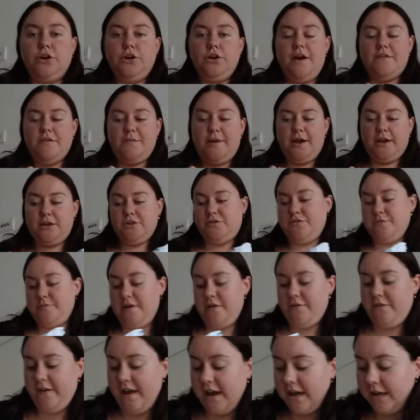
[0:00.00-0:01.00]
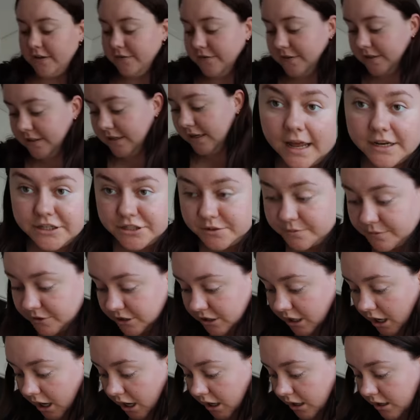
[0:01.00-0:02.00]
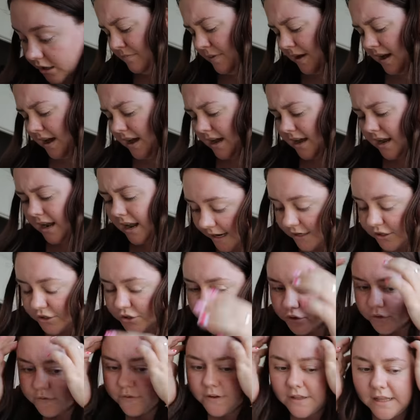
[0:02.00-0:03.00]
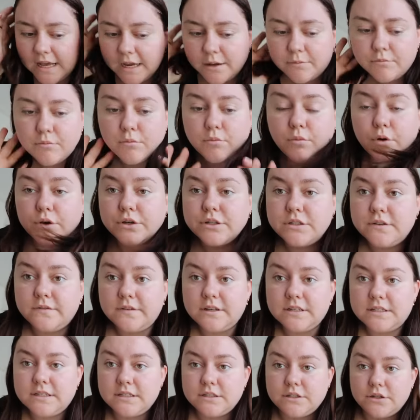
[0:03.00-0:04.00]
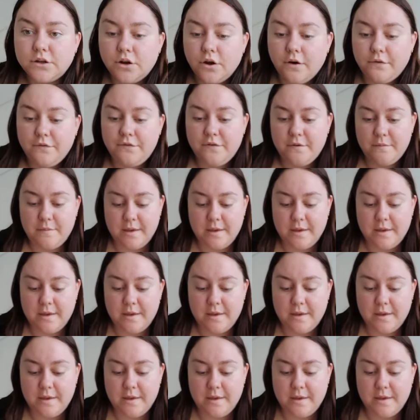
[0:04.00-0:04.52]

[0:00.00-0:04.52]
have a package from my faves at Gymshark, but I do feel like most of this is not for